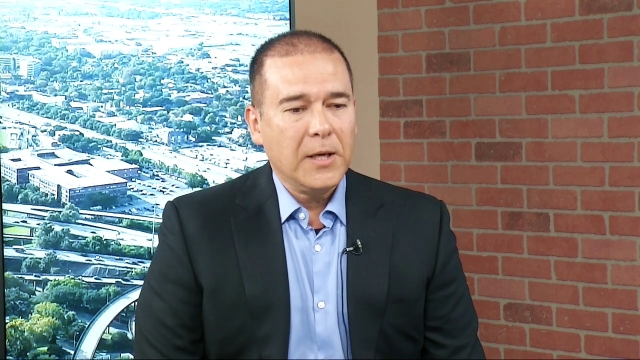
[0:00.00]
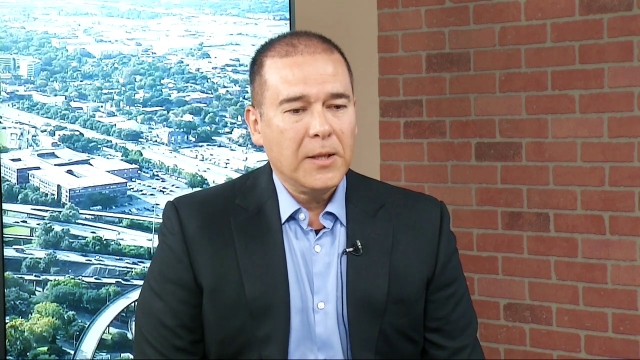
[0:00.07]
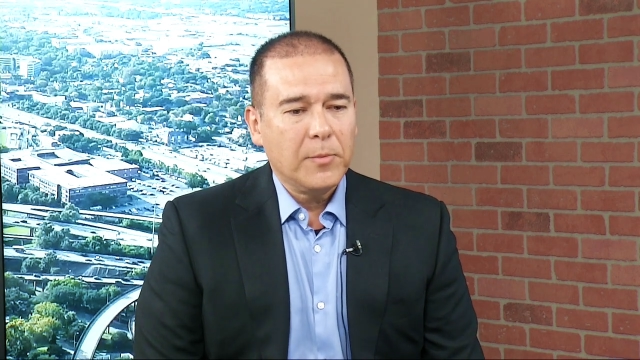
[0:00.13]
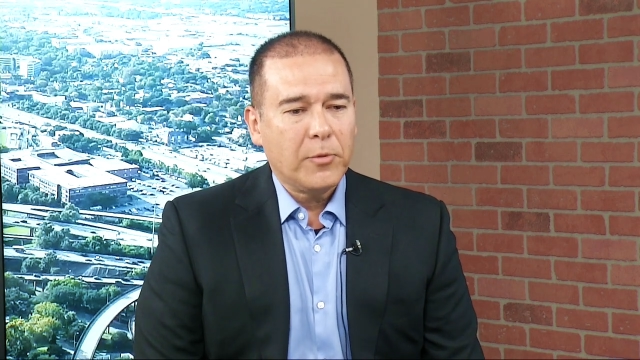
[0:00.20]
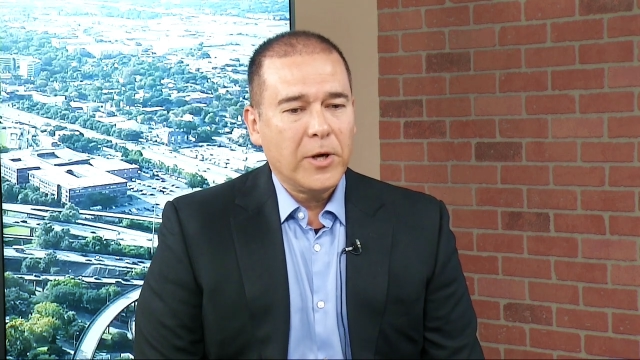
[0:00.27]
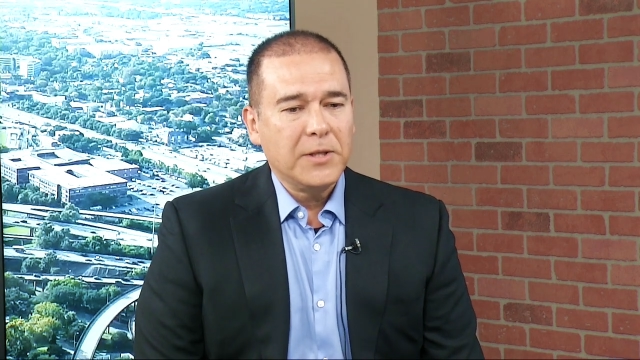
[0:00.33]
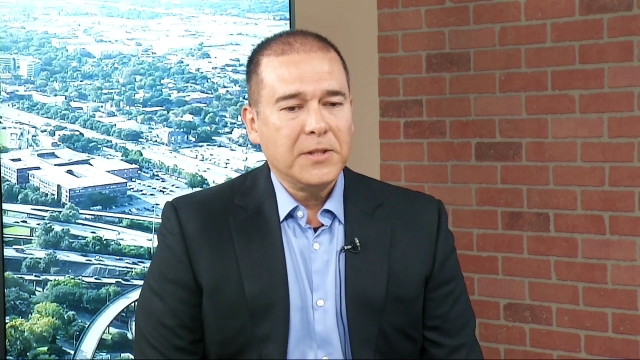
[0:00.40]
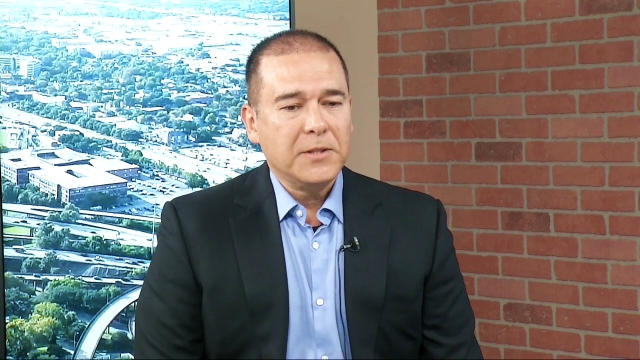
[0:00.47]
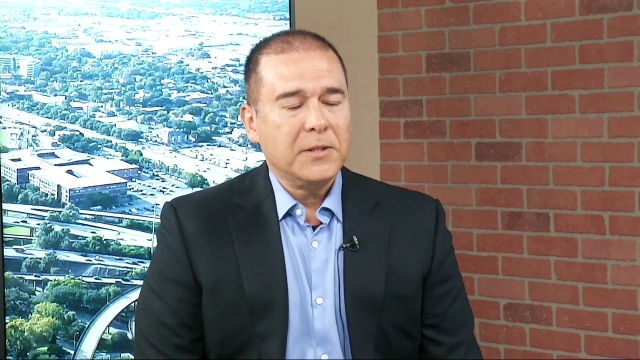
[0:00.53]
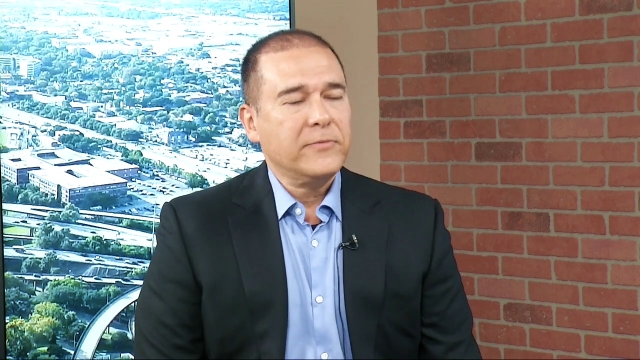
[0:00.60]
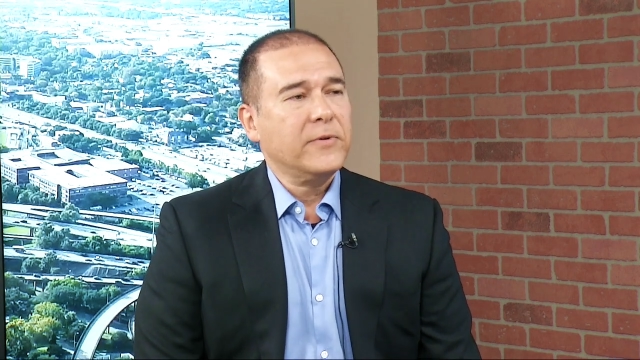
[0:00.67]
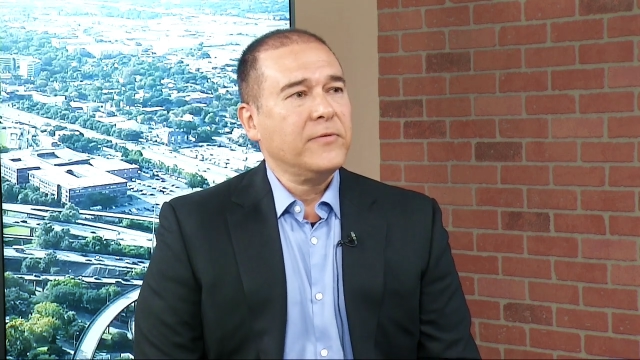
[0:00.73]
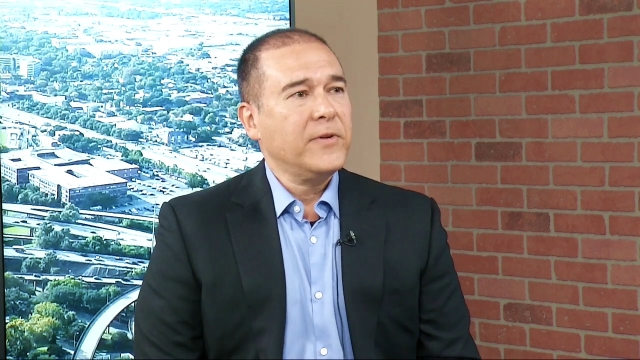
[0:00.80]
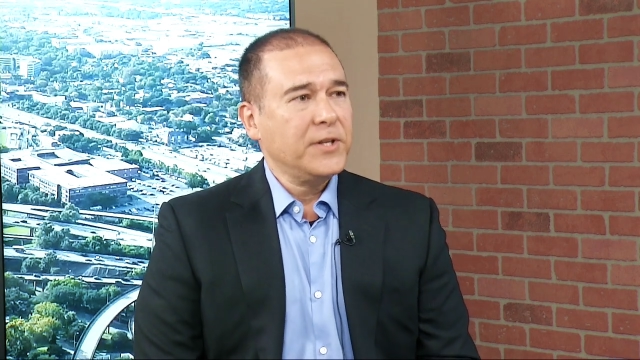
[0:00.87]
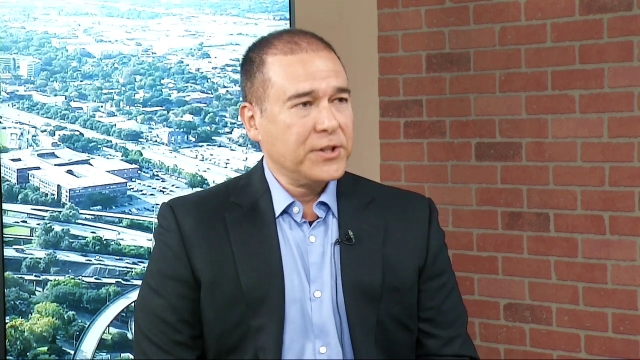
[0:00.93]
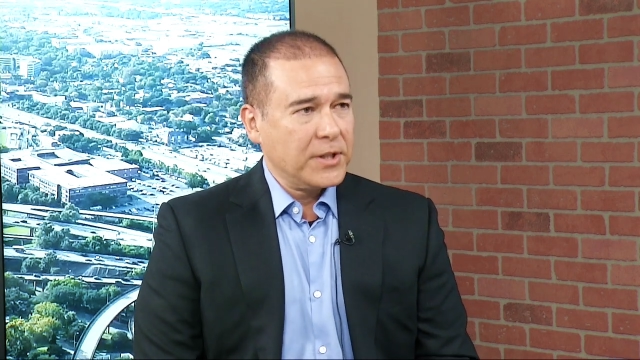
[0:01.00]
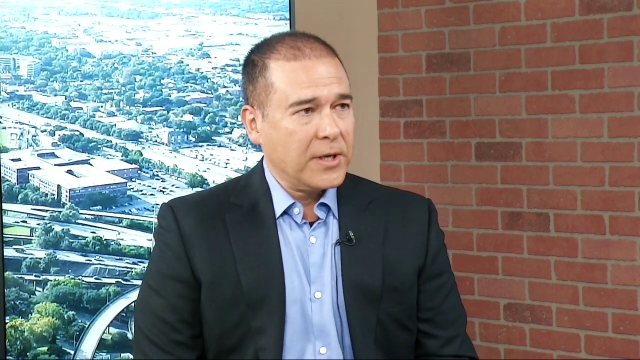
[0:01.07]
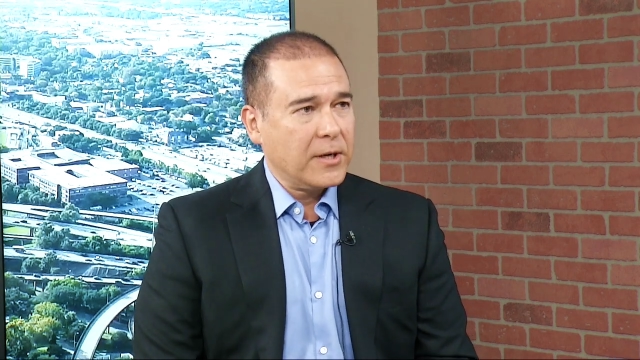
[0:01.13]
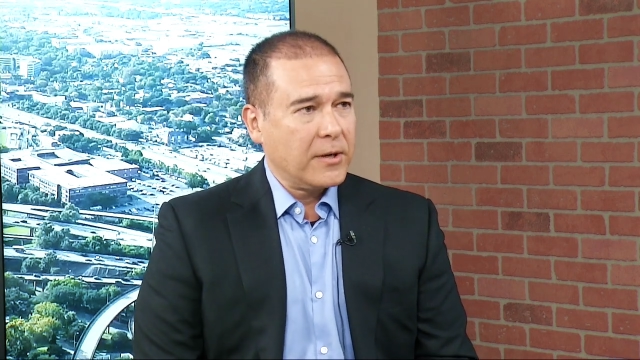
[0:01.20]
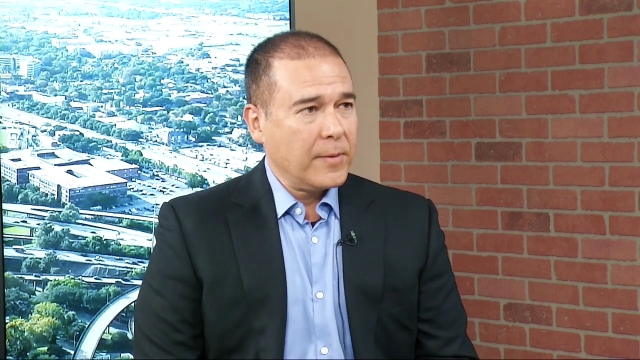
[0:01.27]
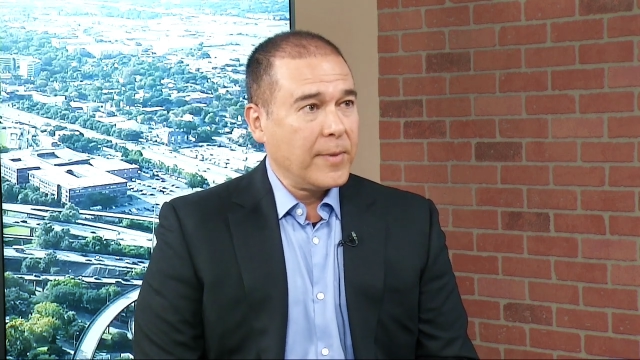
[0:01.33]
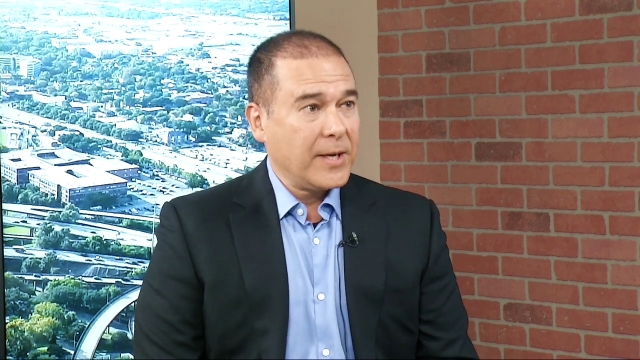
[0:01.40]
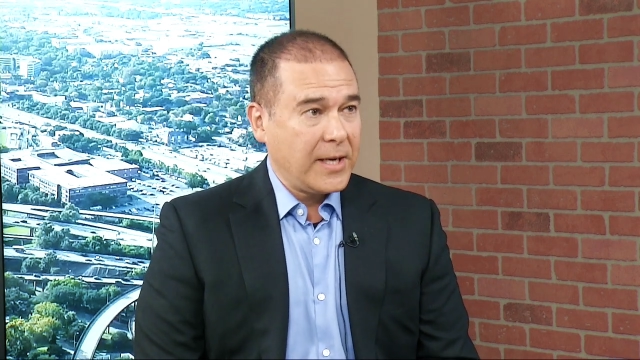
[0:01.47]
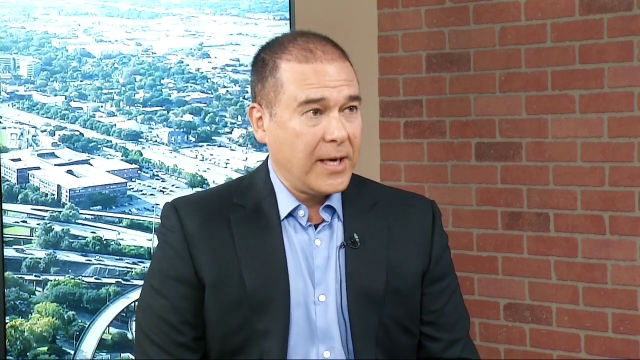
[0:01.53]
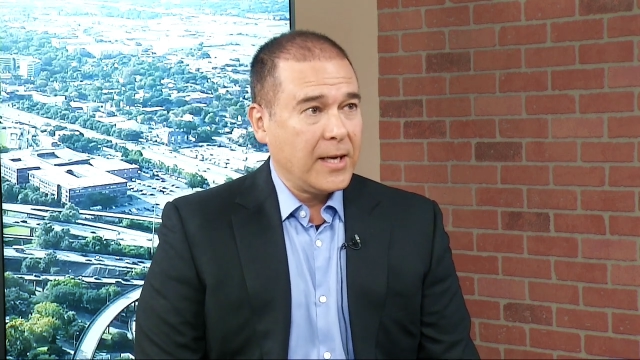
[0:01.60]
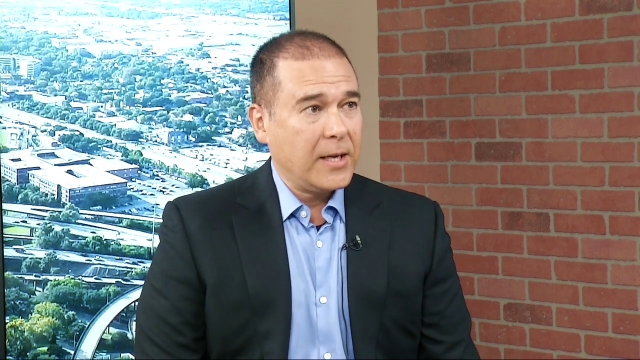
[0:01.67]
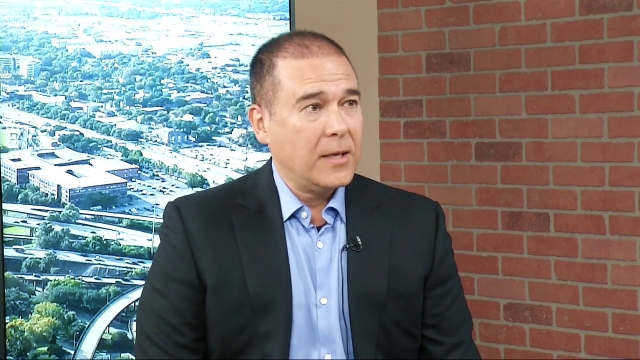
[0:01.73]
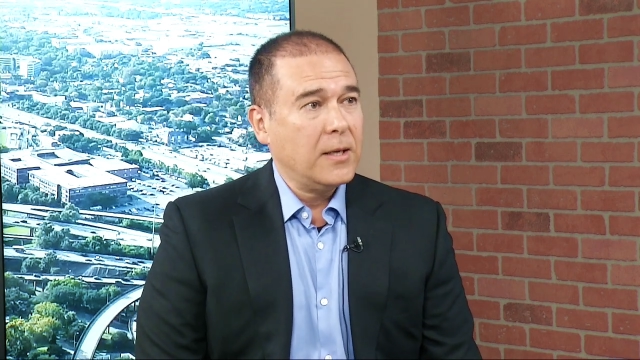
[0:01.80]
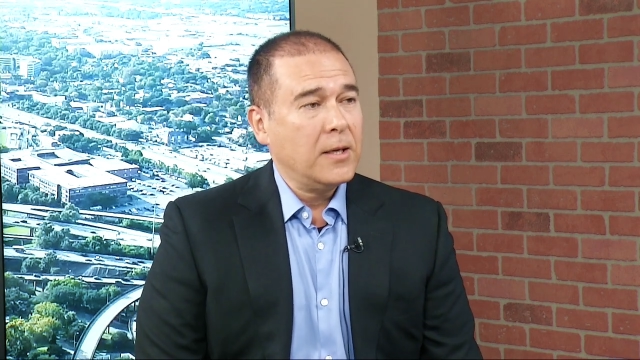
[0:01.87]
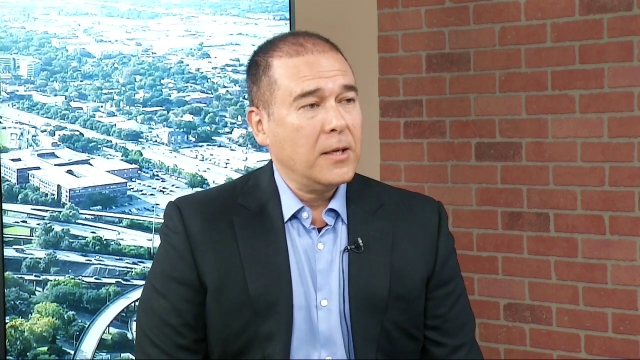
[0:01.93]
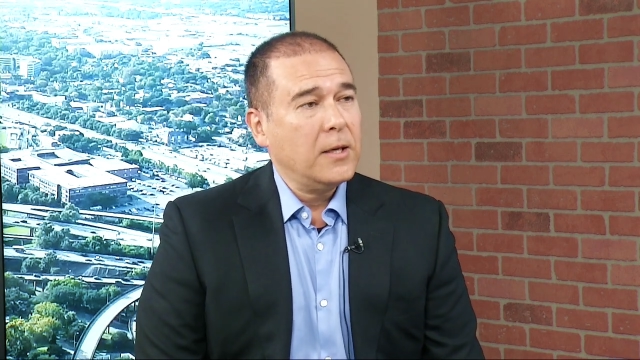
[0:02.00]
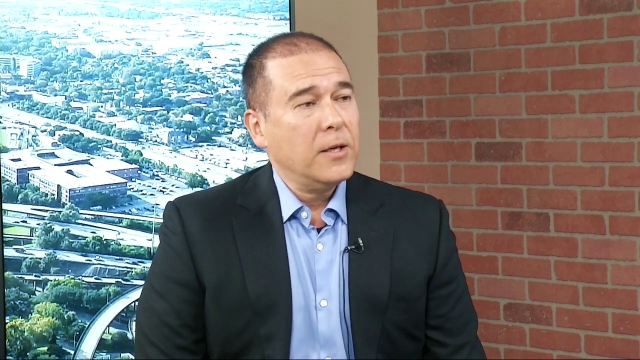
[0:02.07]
the presence of a visionary, my dad,